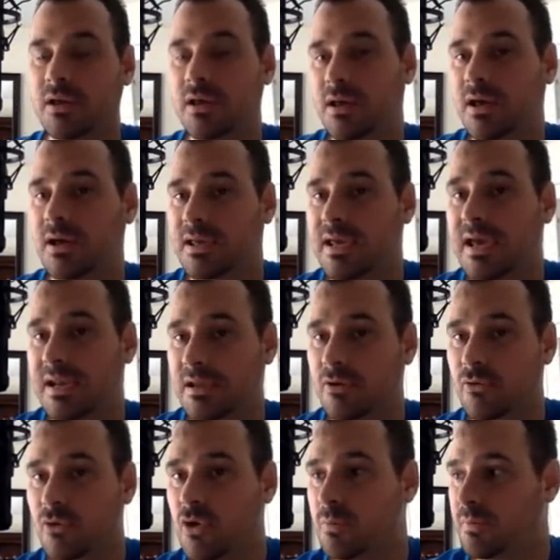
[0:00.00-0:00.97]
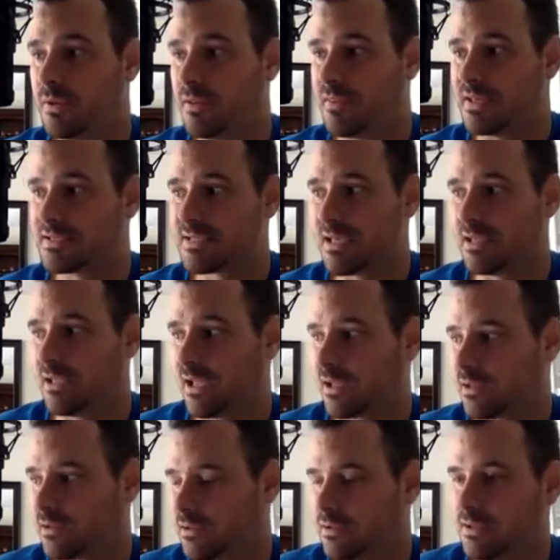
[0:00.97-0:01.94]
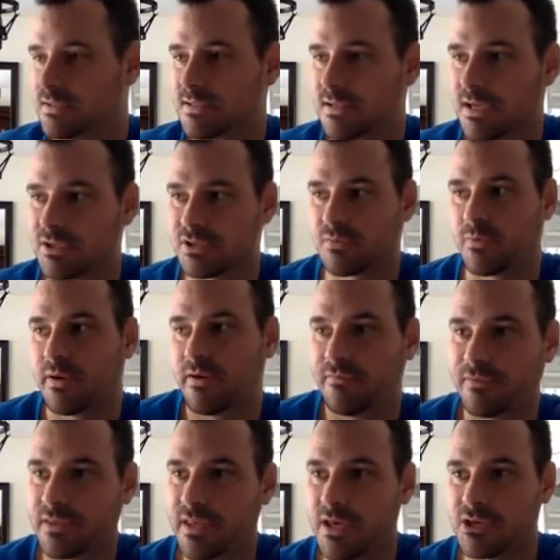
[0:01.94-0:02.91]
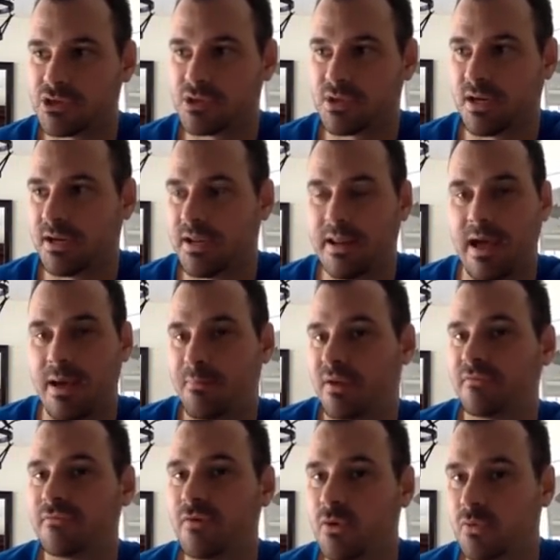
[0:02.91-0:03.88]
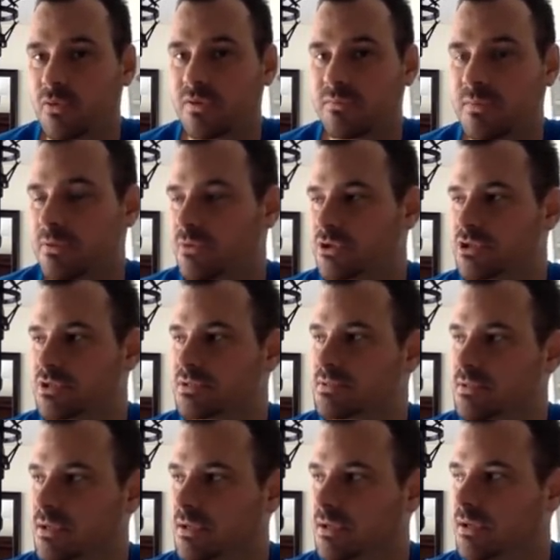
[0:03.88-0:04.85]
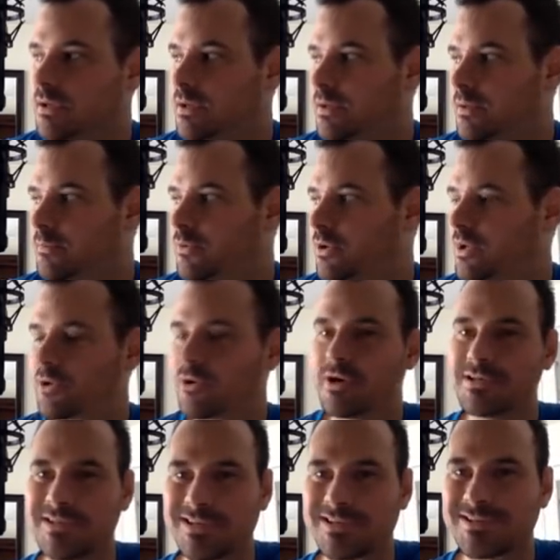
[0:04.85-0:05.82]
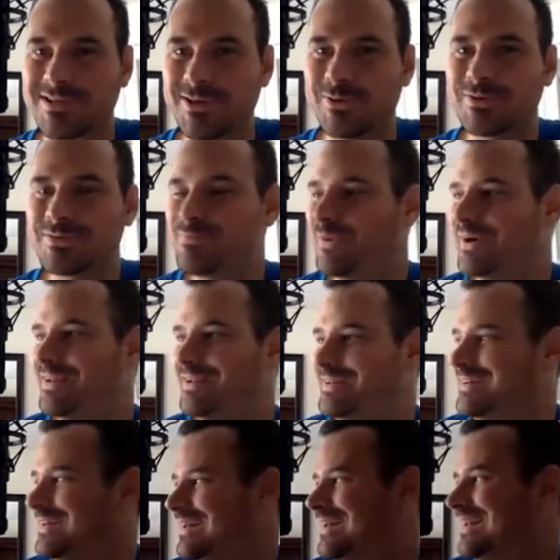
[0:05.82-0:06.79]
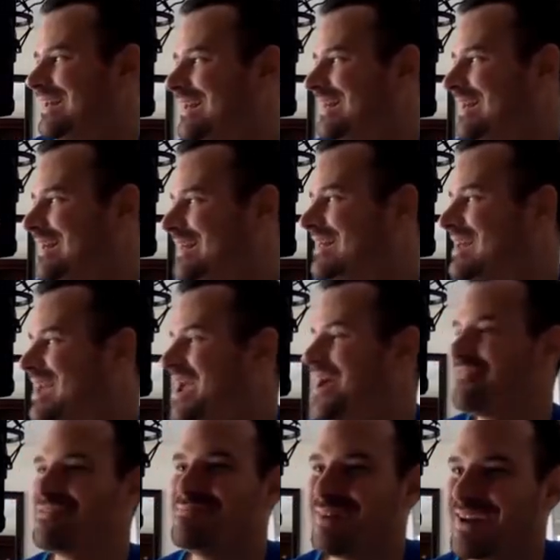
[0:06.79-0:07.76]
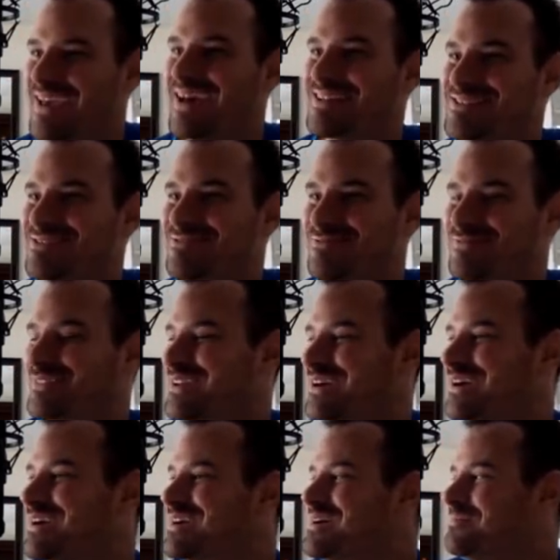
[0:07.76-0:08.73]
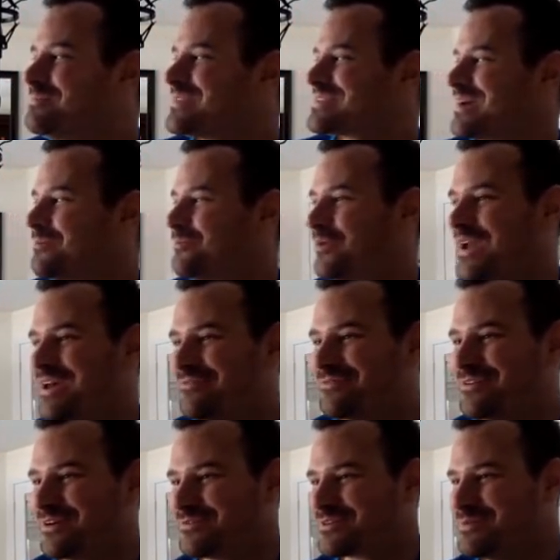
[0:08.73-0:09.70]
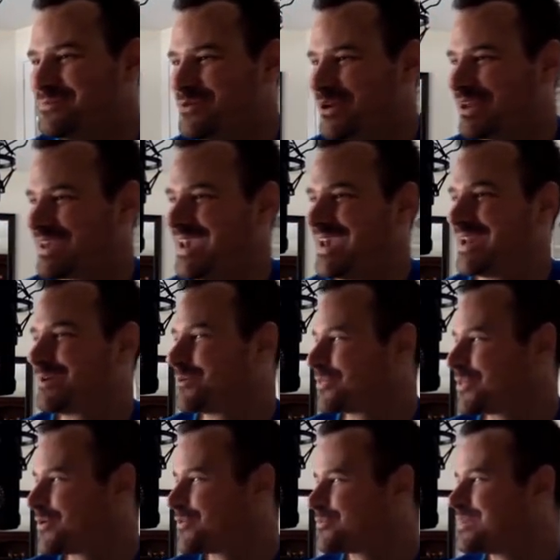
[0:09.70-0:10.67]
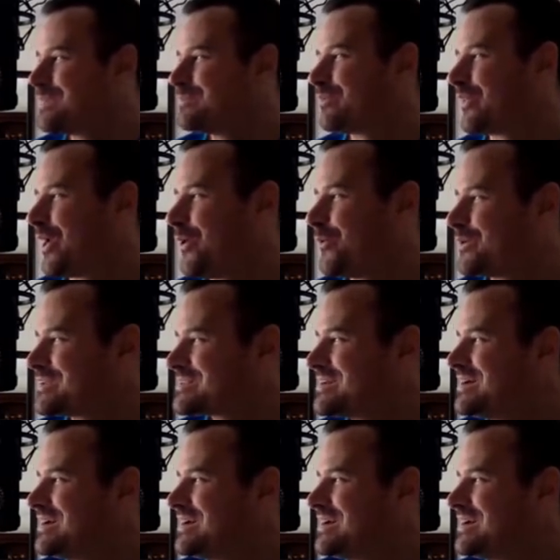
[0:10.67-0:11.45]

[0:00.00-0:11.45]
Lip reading: again in group and they said, like, listen, I just went on vacation, I didn't have my phone with me, which is pretty crazy excuse, but everybody has their some way of communicating with other people always,